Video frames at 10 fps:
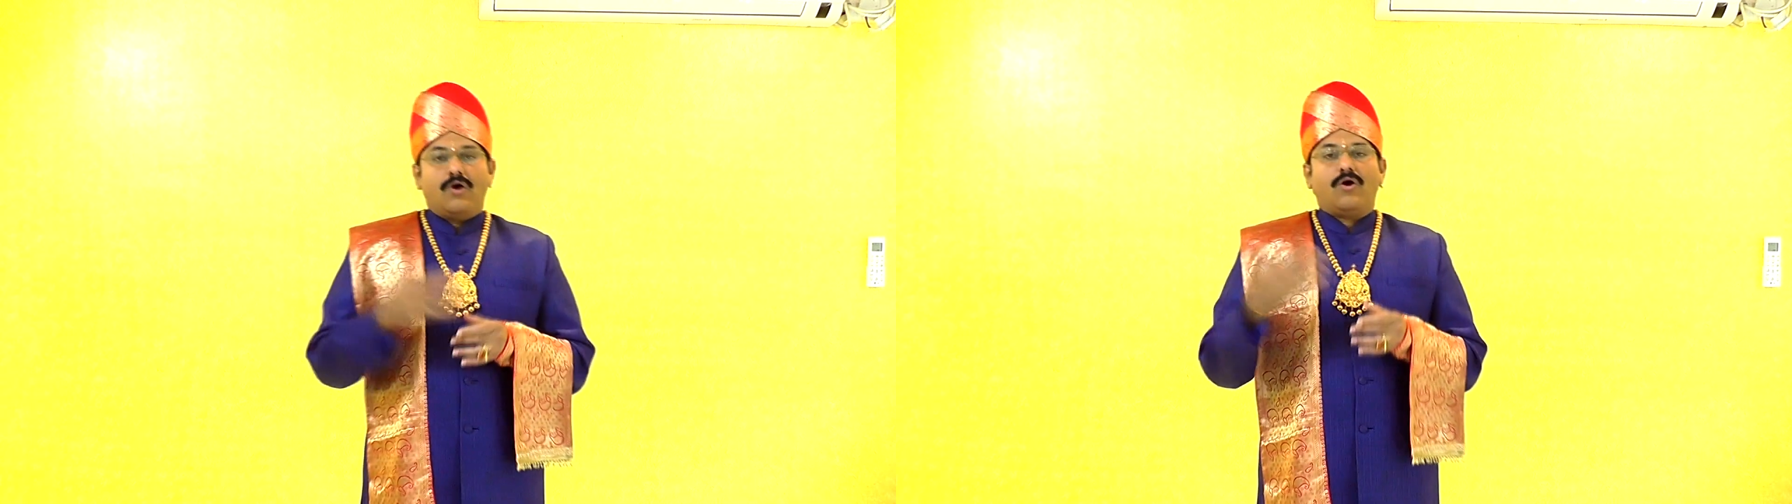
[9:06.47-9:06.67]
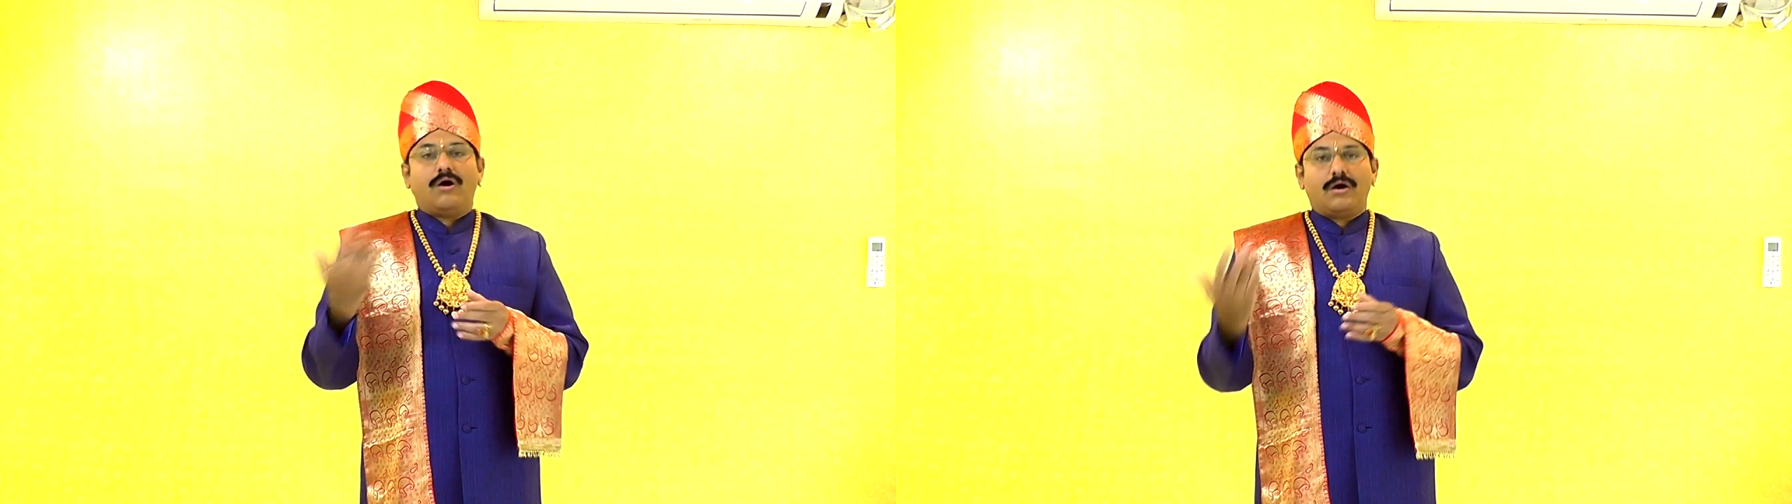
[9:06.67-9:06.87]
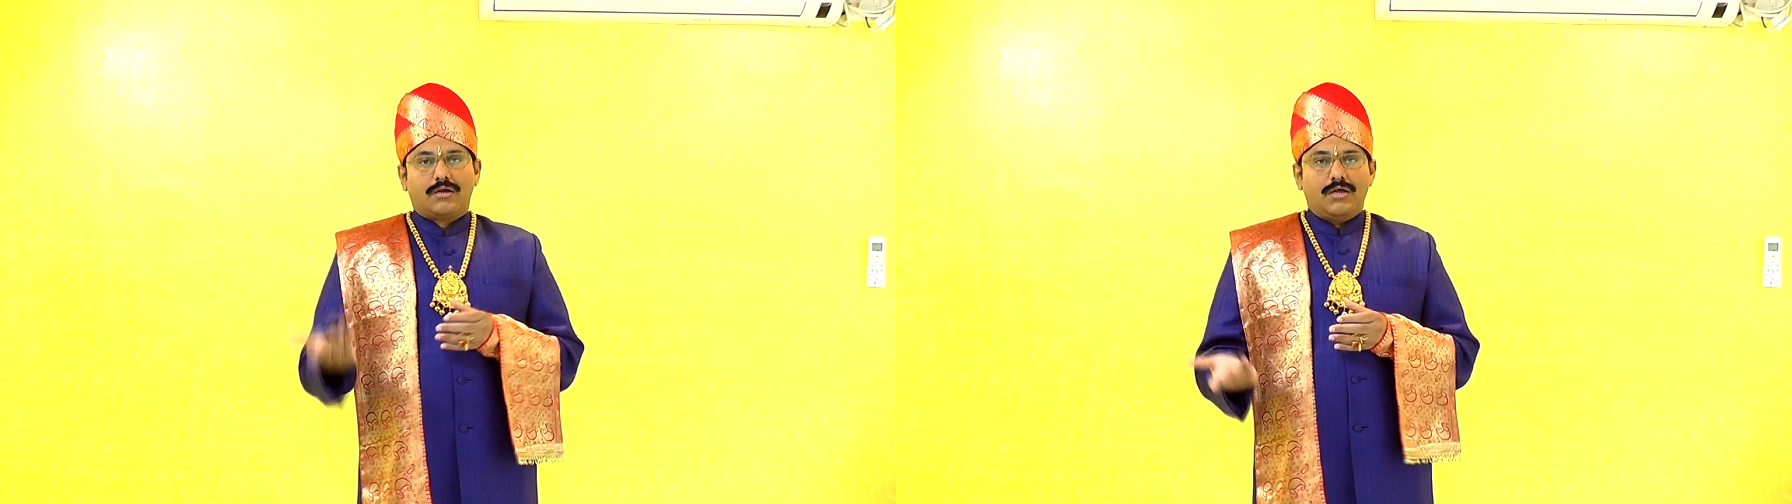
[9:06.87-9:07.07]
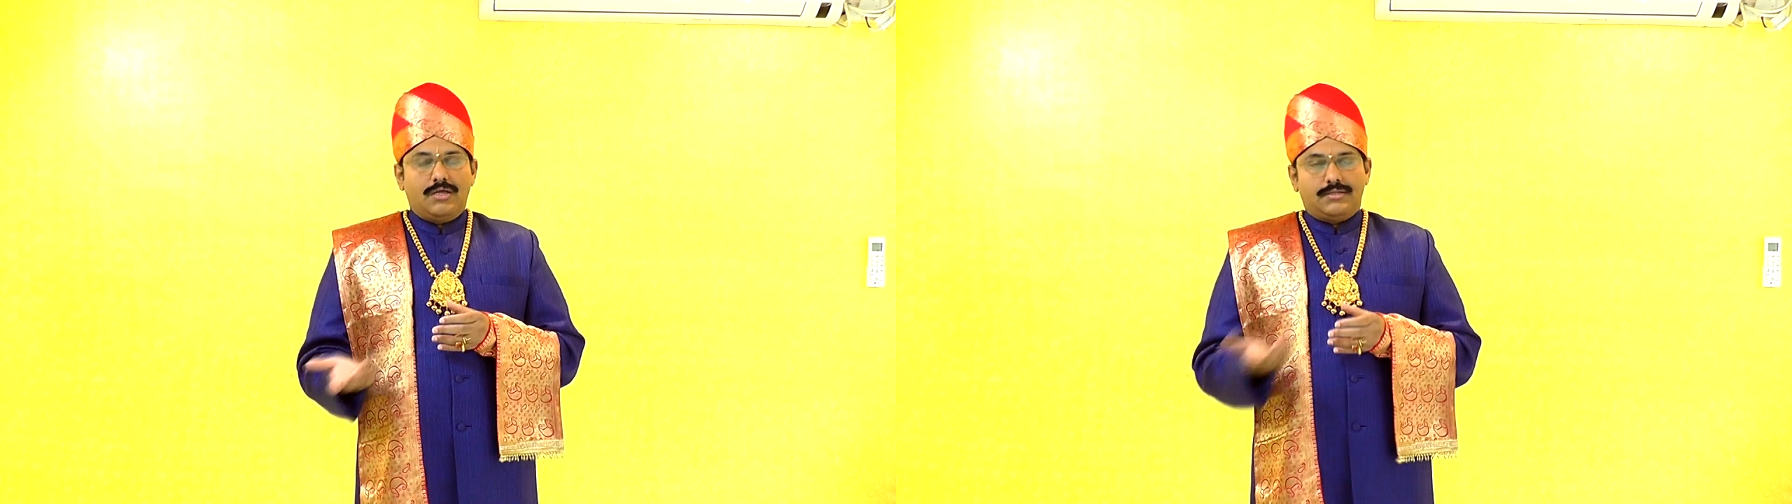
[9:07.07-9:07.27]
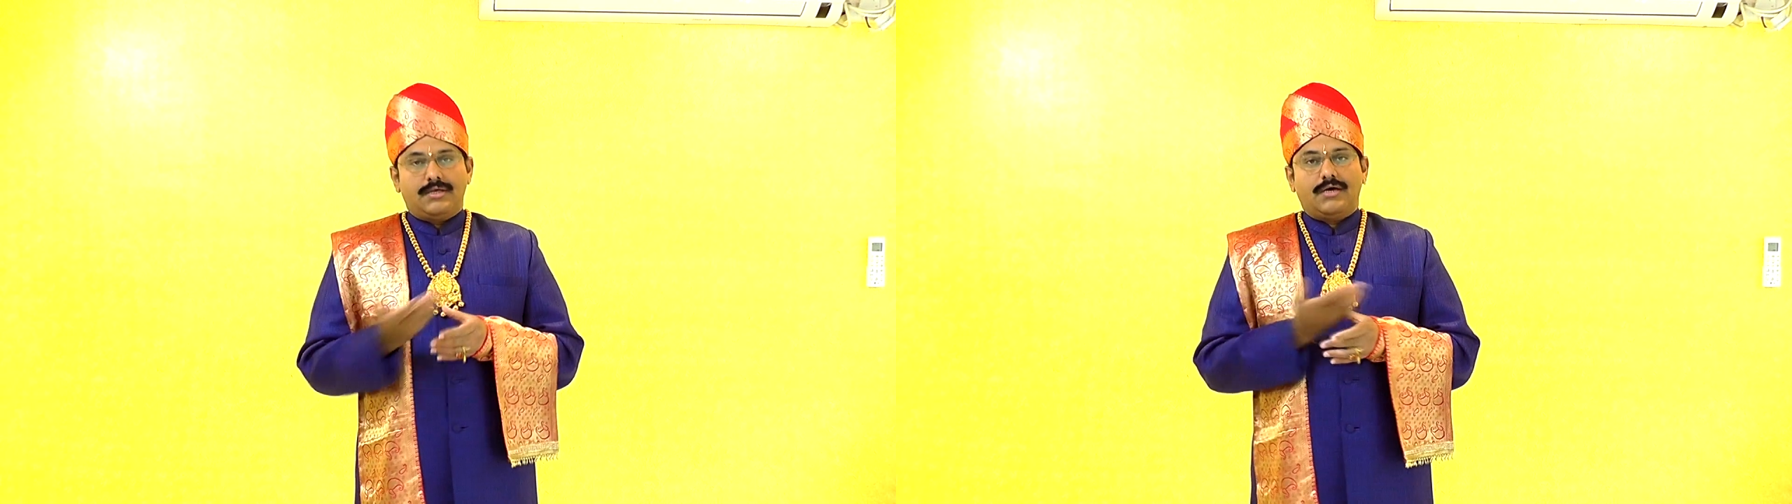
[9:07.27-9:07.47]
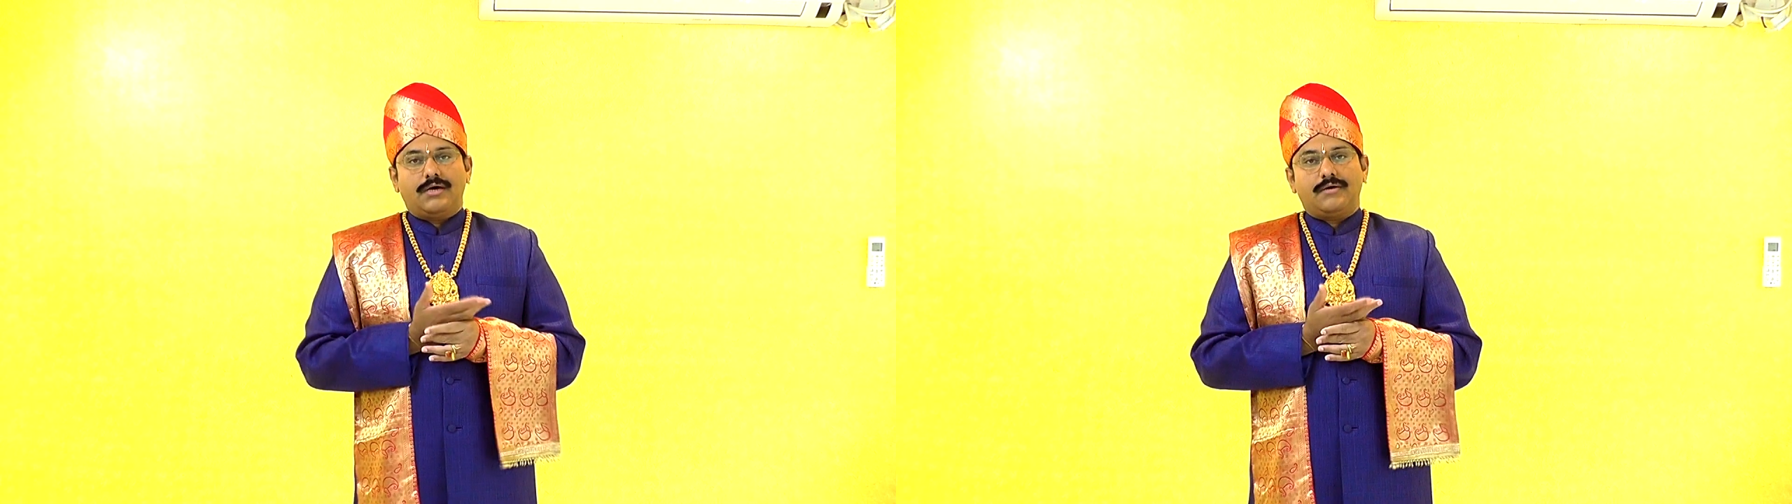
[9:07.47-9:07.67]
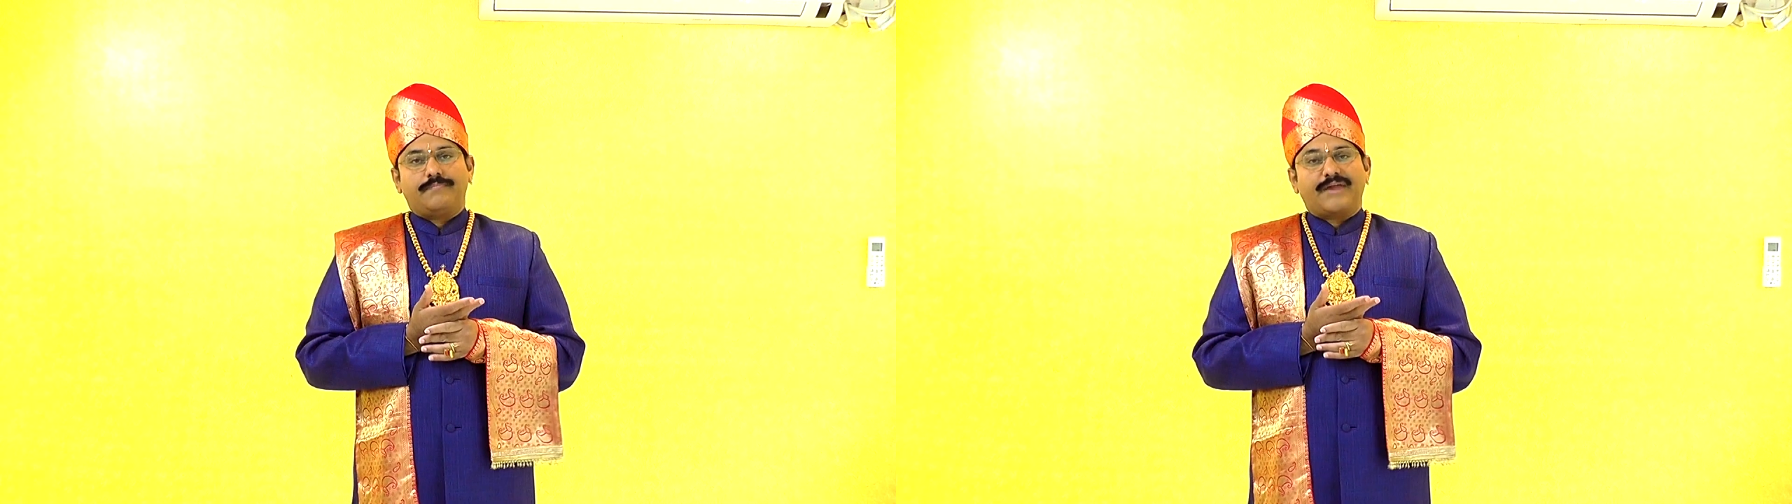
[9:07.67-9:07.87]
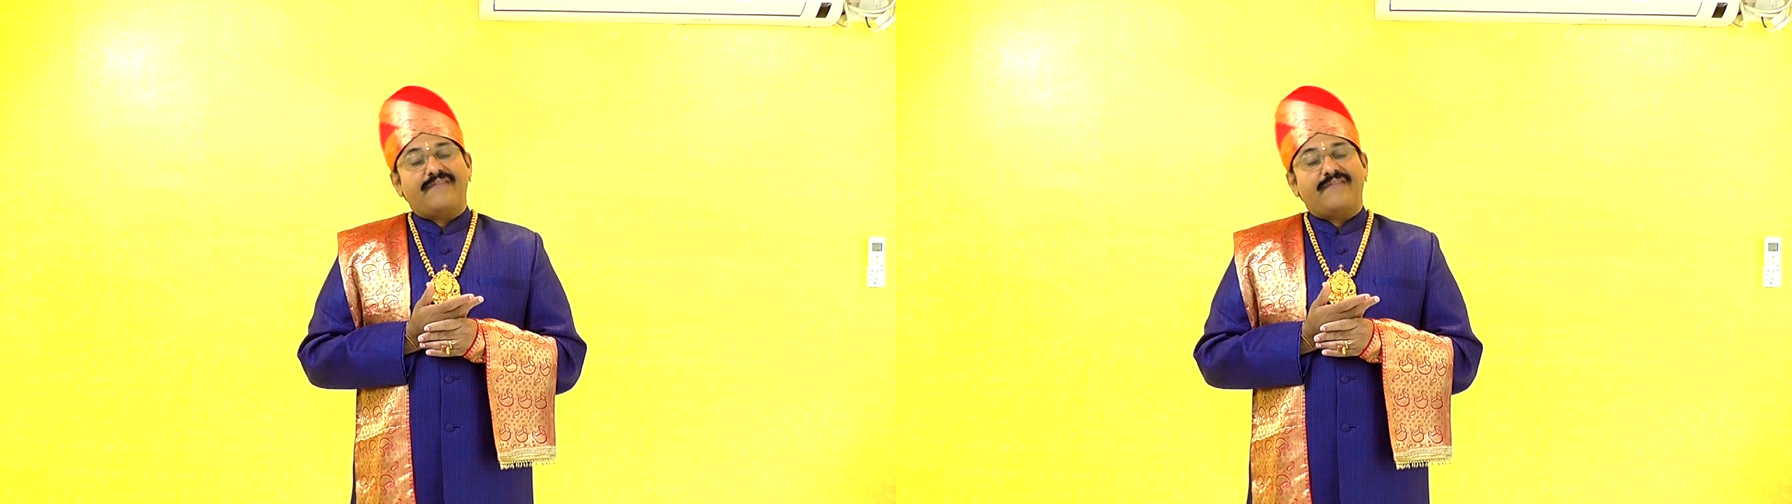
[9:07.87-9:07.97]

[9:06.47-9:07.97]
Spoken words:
or the